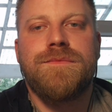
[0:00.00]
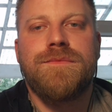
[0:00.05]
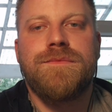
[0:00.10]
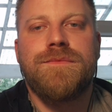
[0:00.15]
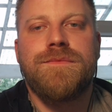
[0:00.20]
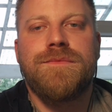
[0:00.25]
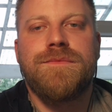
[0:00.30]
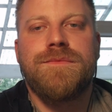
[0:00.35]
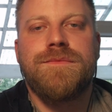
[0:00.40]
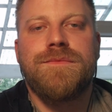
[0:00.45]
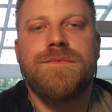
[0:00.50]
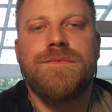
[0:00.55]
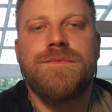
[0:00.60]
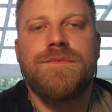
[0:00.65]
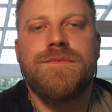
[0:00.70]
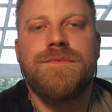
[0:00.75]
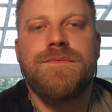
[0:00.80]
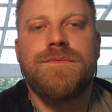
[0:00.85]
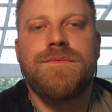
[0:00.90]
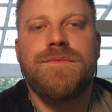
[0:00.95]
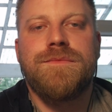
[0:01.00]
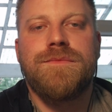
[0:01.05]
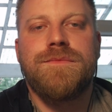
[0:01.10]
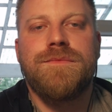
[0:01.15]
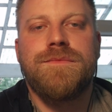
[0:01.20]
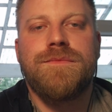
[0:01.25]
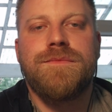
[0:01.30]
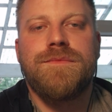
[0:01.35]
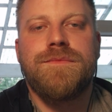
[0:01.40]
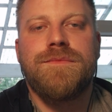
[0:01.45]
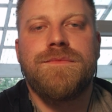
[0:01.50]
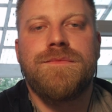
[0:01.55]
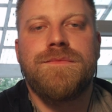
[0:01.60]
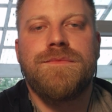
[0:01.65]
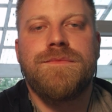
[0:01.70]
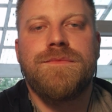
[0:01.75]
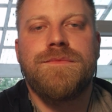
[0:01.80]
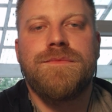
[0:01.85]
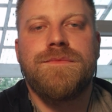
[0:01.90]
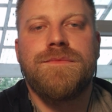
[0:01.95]

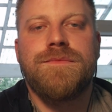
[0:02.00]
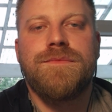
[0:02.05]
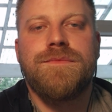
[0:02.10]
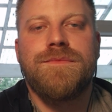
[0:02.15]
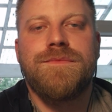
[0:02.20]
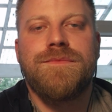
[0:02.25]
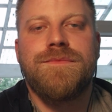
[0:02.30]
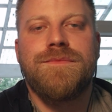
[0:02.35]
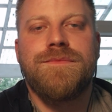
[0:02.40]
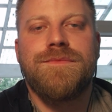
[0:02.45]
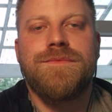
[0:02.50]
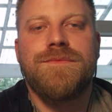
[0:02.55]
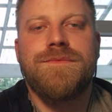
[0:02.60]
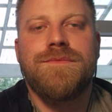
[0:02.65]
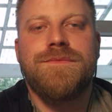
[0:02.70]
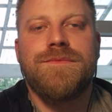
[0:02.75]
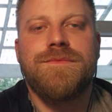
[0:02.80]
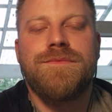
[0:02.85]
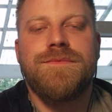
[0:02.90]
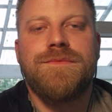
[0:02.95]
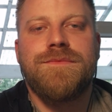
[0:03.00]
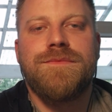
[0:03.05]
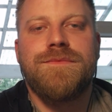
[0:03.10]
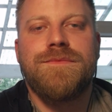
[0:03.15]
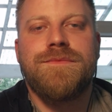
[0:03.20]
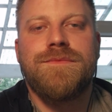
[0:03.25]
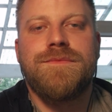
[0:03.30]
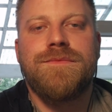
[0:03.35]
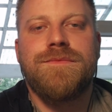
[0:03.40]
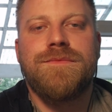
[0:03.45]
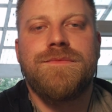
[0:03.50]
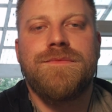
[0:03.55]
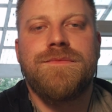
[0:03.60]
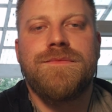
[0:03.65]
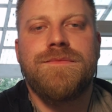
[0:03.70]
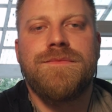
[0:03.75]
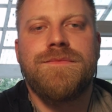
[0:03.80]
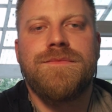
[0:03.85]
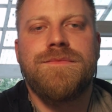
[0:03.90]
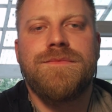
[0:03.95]

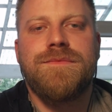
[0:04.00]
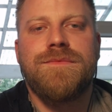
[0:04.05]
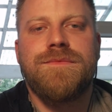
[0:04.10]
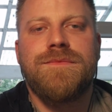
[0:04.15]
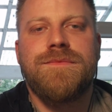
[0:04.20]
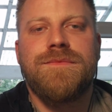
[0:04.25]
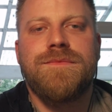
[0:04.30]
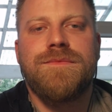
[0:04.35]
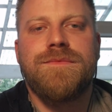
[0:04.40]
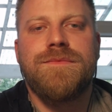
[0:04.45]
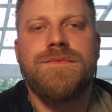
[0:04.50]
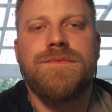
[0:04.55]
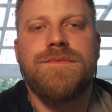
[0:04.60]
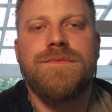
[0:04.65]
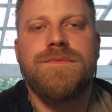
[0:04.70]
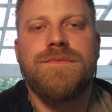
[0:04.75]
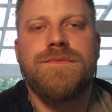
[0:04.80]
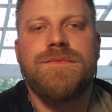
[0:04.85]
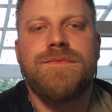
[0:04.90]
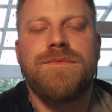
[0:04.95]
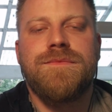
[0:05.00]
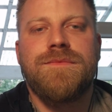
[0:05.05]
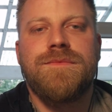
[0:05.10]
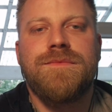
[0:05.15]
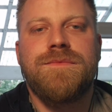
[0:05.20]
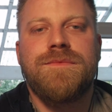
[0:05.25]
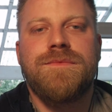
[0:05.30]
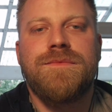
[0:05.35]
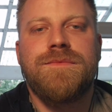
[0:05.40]
[no speech]